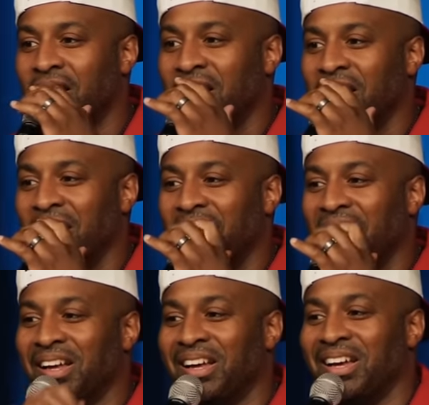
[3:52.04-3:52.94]
Uh,
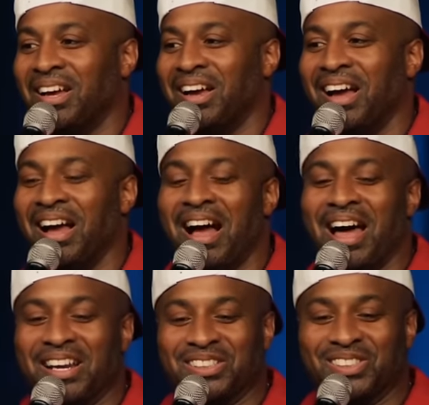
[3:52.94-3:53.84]
I
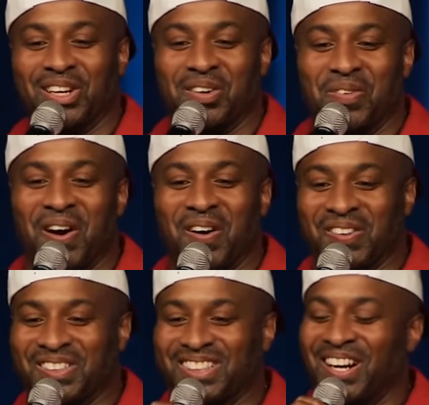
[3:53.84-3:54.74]
didn't serve, my
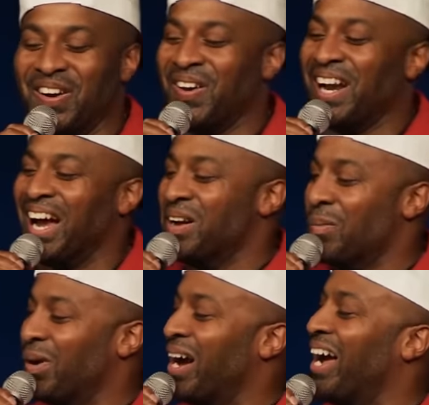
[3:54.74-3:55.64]
uncle served, but I am
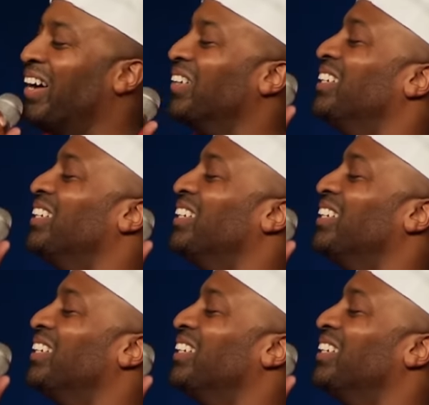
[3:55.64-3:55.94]
proud.